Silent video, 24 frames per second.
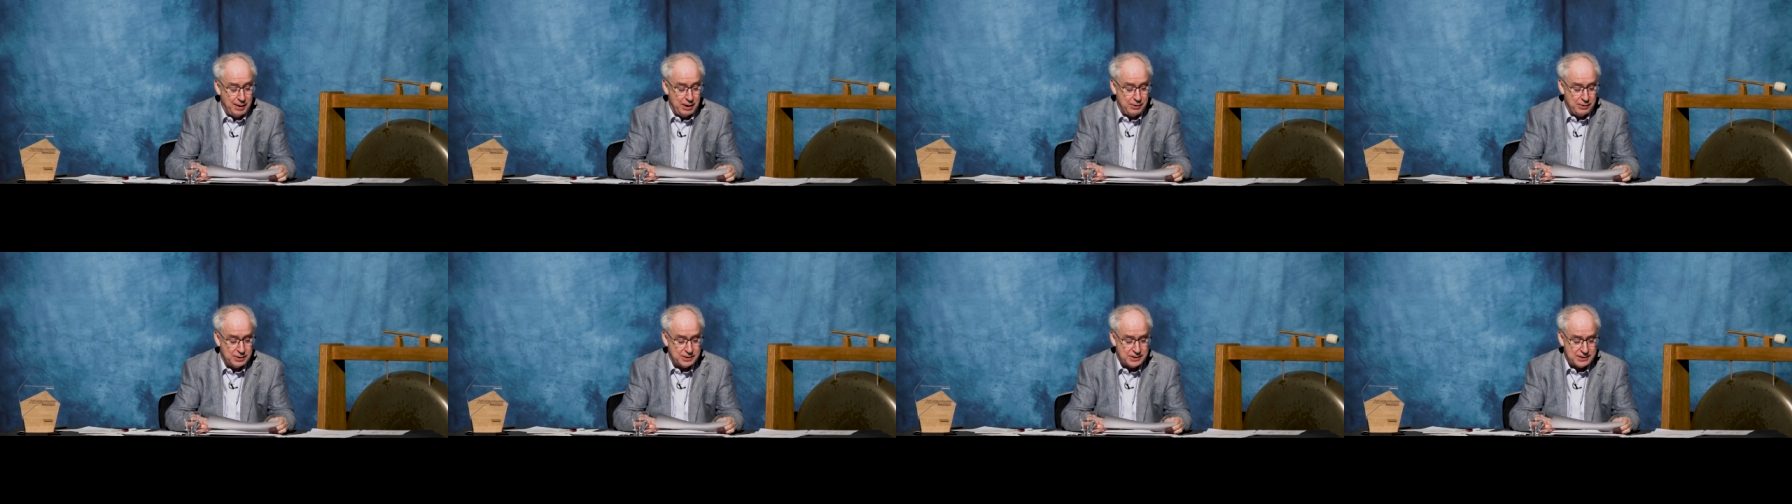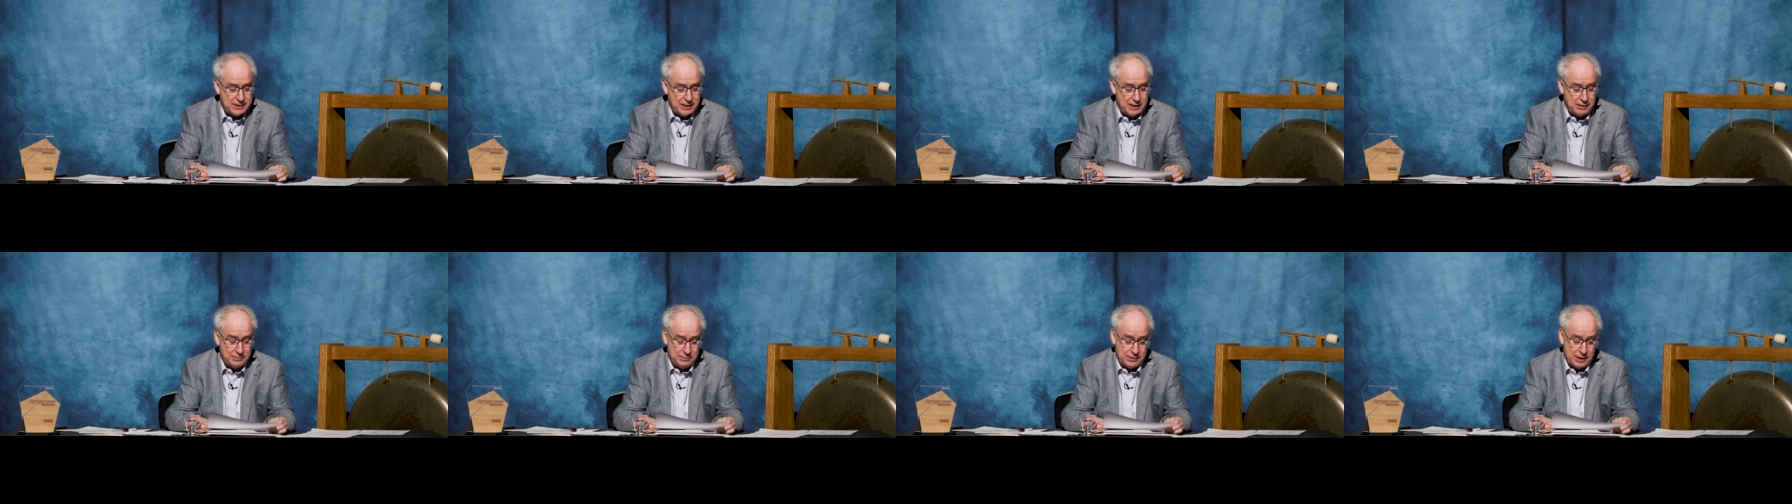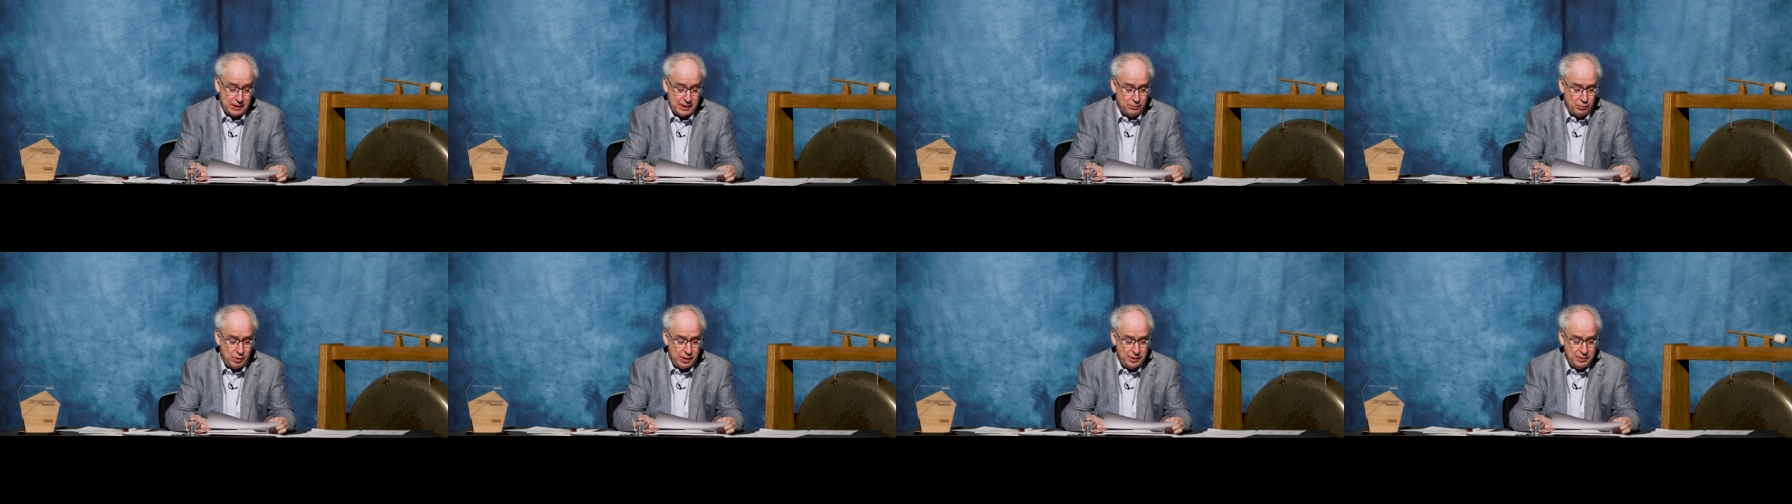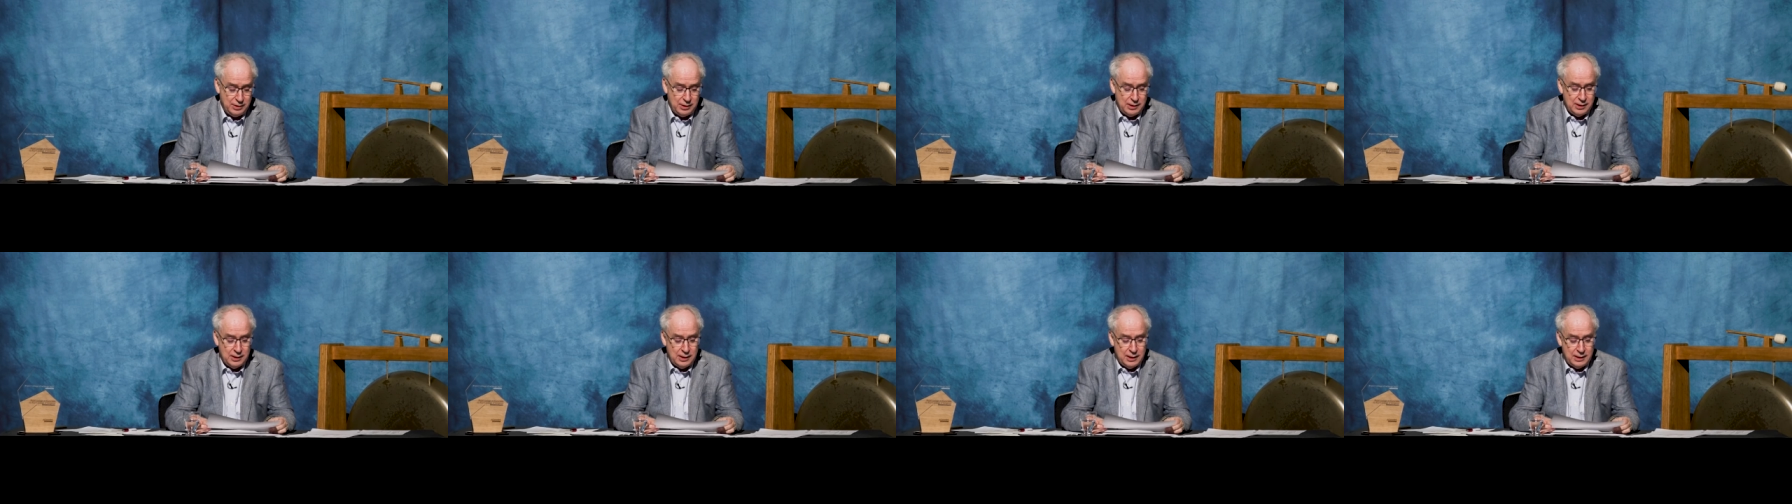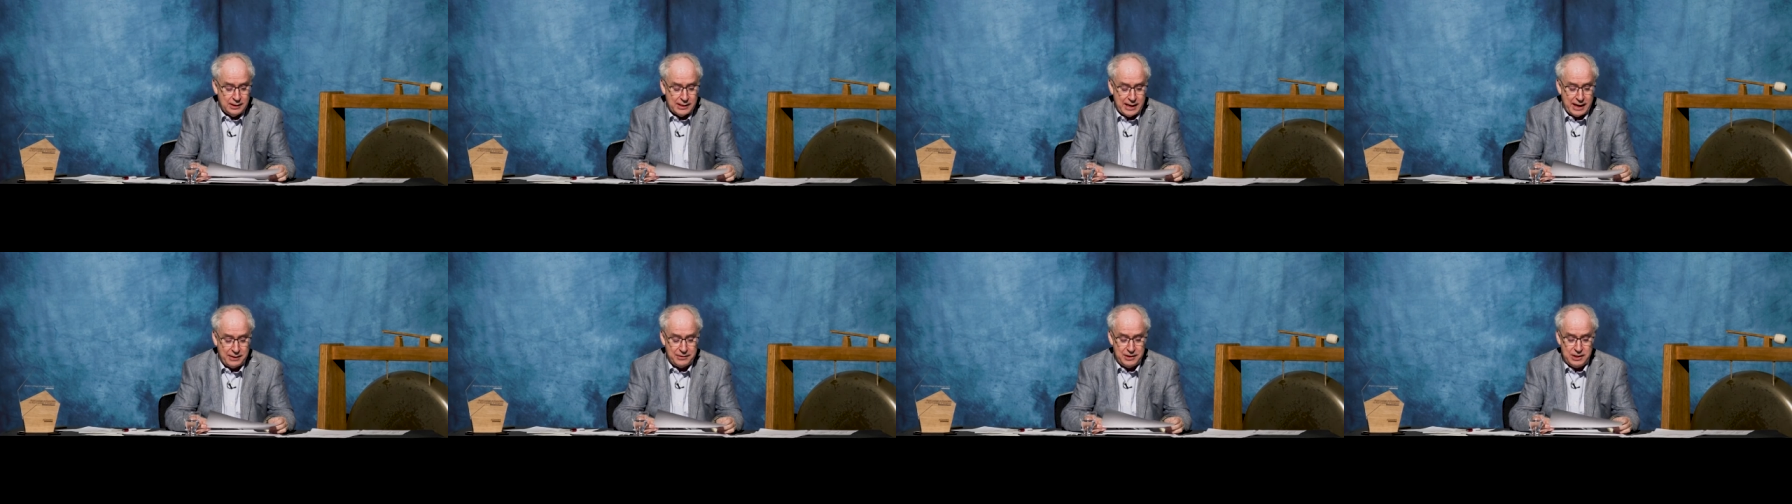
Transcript: bonus, uh, another one. Now,